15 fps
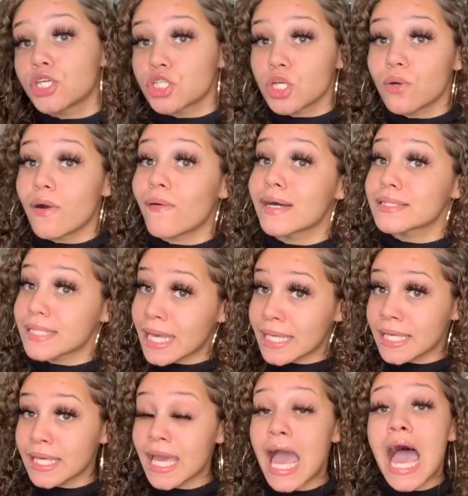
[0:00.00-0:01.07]
y'all know how I
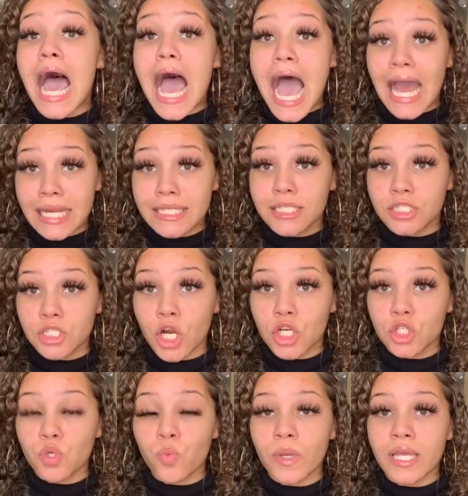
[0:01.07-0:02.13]
like it. I need to
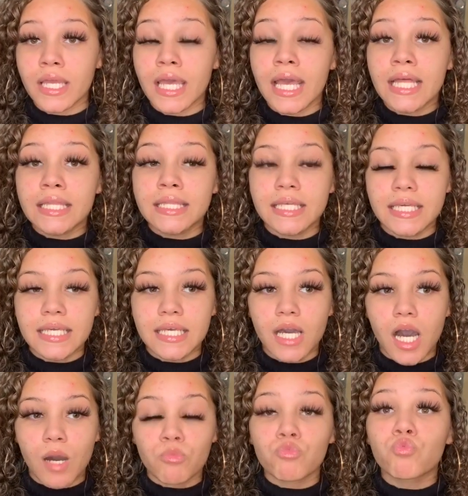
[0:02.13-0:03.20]
start doing the
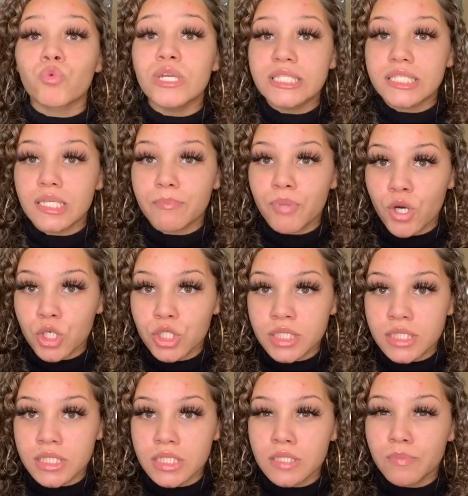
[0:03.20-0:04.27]
um, recent
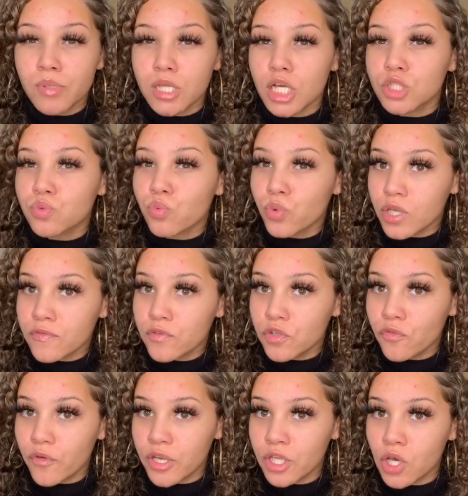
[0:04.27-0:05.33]
purchases plus
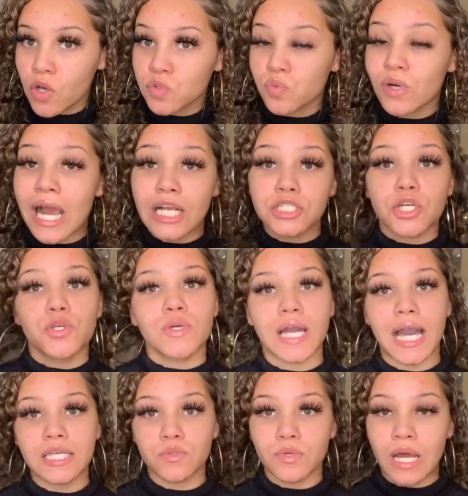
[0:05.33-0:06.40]
review videos where I show you
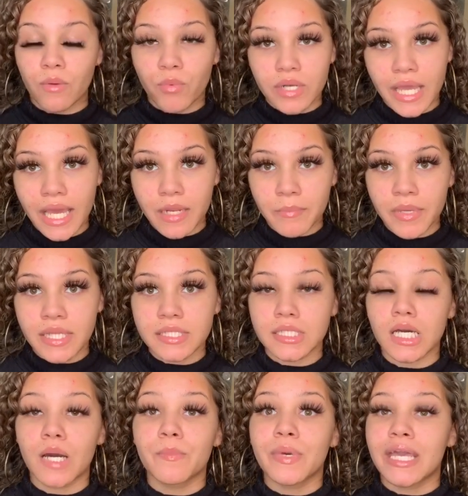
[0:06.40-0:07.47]
guys what I went ahead and picked
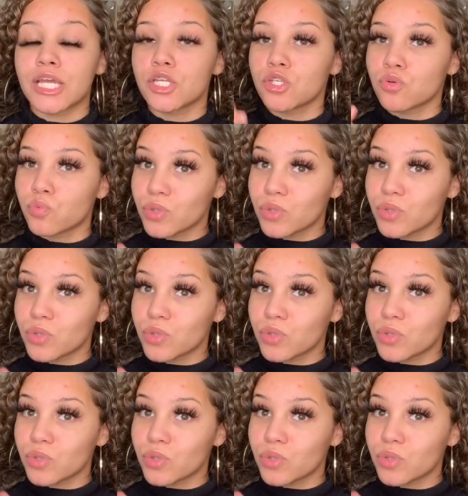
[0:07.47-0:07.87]
up and do